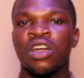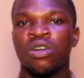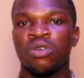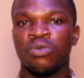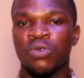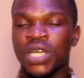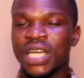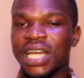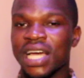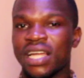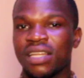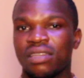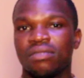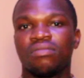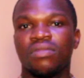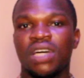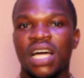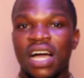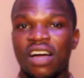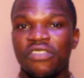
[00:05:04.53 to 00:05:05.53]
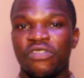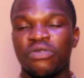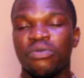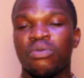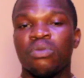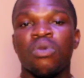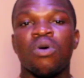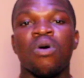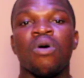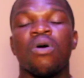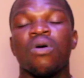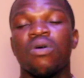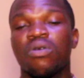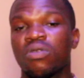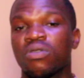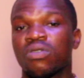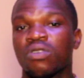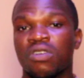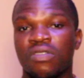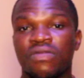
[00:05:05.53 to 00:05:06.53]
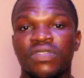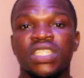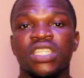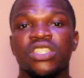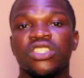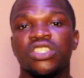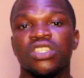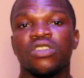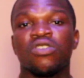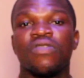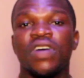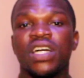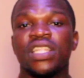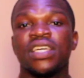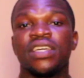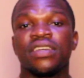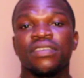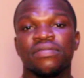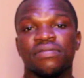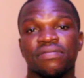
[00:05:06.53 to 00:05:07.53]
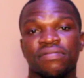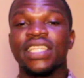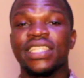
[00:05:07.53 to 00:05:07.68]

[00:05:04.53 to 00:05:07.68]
we can have more conversation over there.